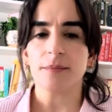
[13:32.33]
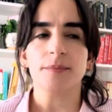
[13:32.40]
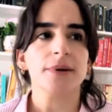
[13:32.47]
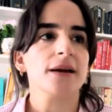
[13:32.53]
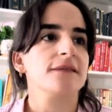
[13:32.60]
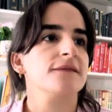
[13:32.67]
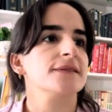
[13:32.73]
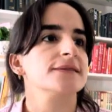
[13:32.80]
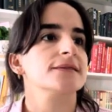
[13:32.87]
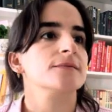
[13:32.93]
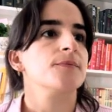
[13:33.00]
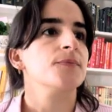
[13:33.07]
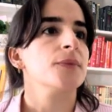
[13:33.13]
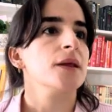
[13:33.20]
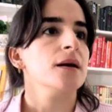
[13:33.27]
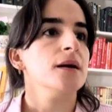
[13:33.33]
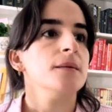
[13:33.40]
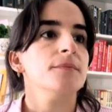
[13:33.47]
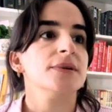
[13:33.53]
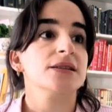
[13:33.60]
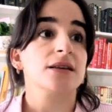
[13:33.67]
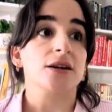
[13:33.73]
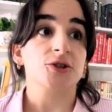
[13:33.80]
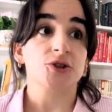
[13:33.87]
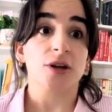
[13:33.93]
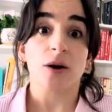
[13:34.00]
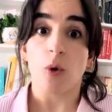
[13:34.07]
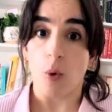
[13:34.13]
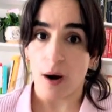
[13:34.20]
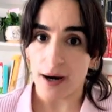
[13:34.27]
breakfast. Man tashte
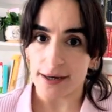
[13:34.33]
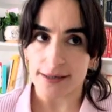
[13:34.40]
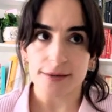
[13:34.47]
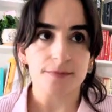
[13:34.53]
khwar.